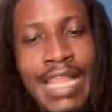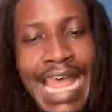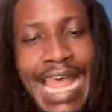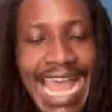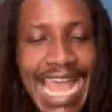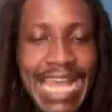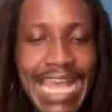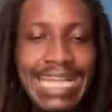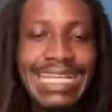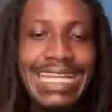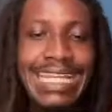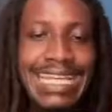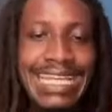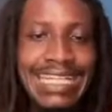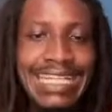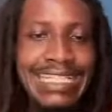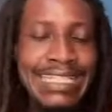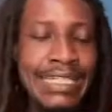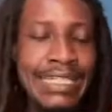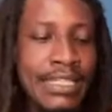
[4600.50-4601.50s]
And
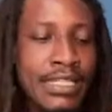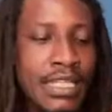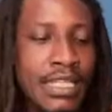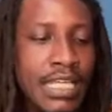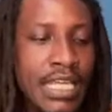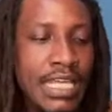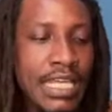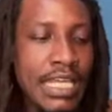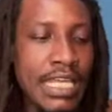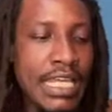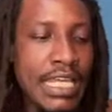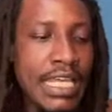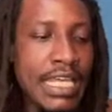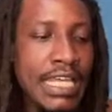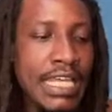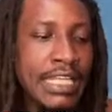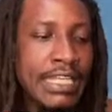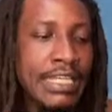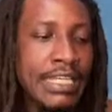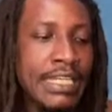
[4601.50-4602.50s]
in
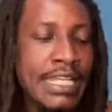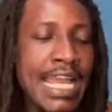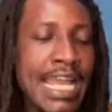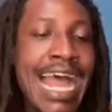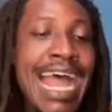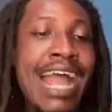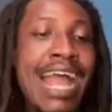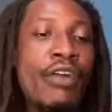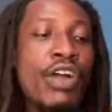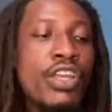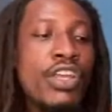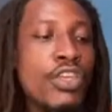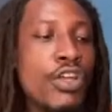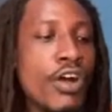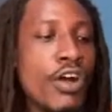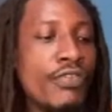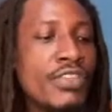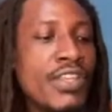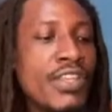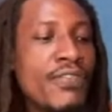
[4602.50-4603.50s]
the hierarchy of the